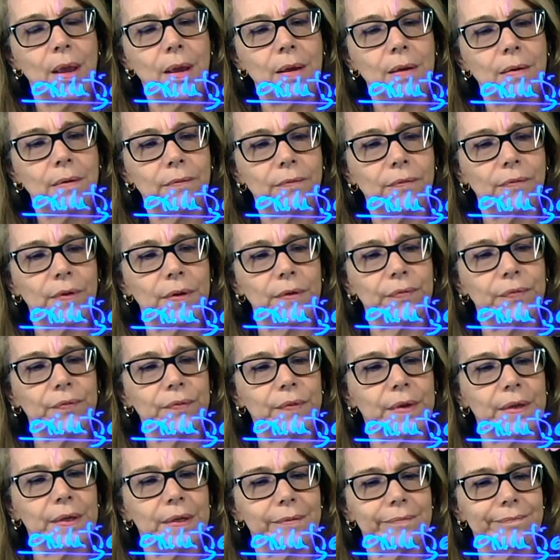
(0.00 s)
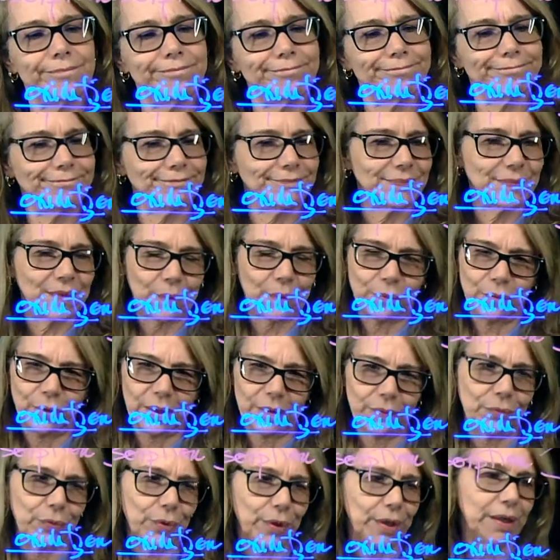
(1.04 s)
P450. Well,
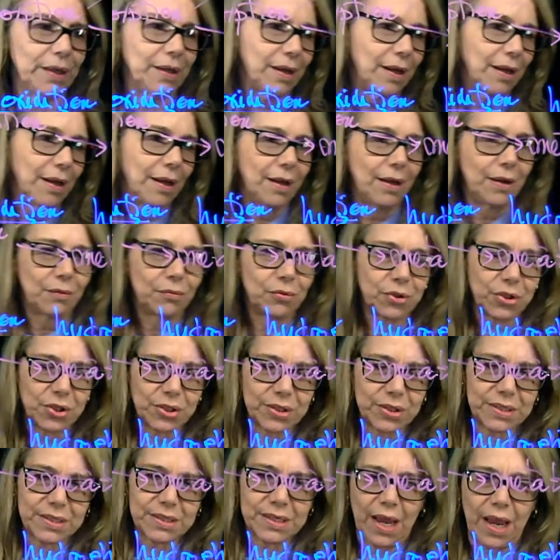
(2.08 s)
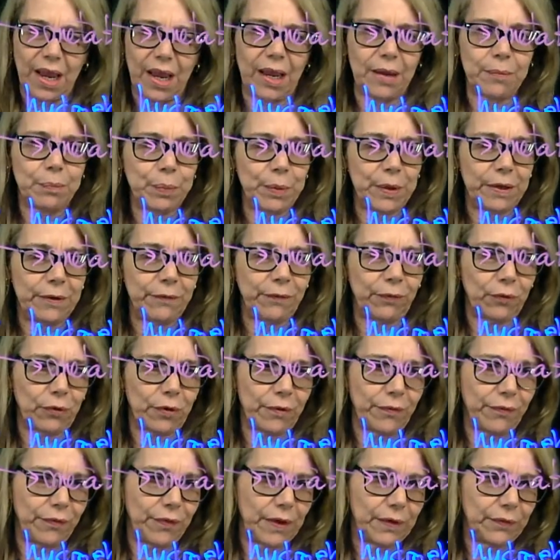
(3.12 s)
we just say
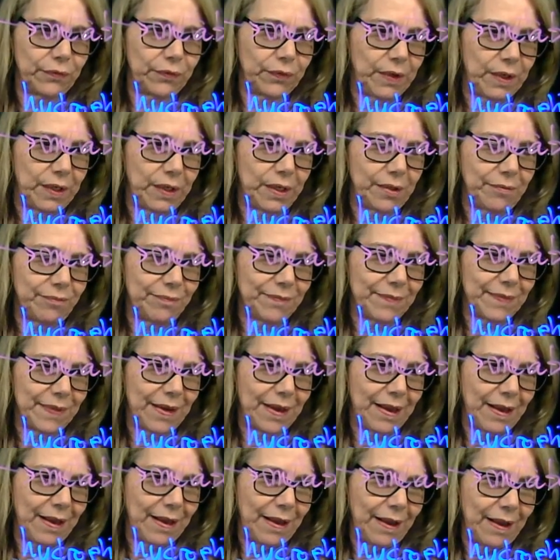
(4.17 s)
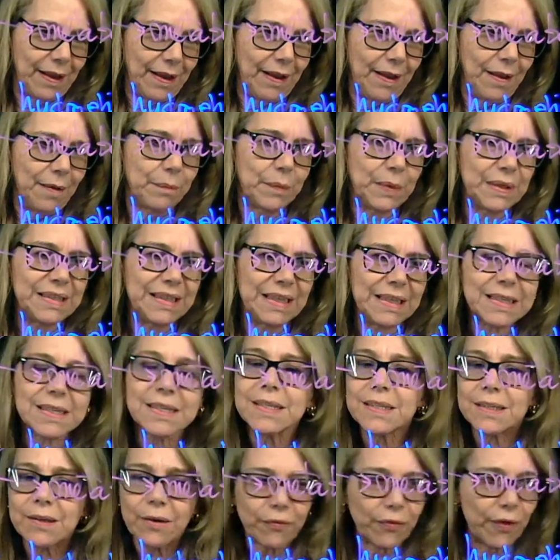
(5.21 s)
P450, but this
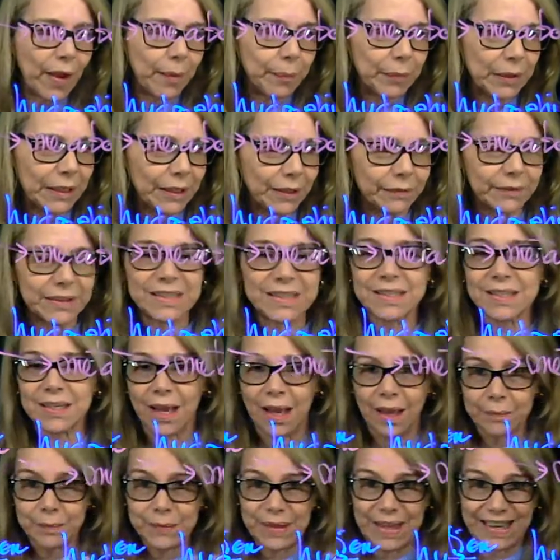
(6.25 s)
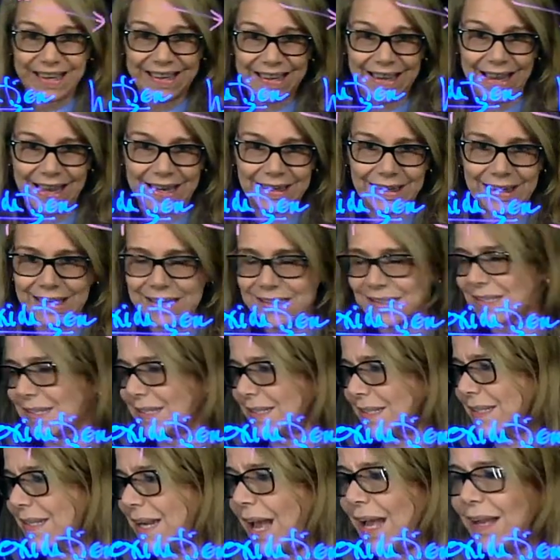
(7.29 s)
is a family of enzymes that
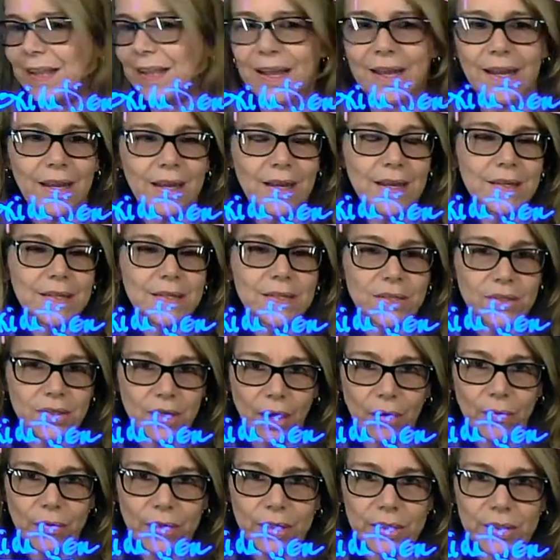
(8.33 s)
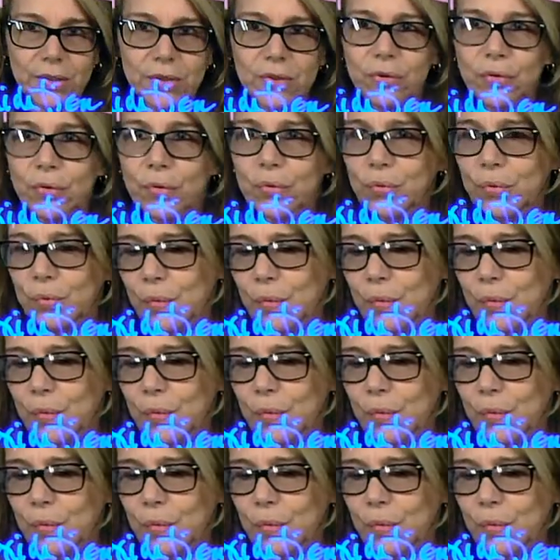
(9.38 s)
catalyzes that. So now we're going to do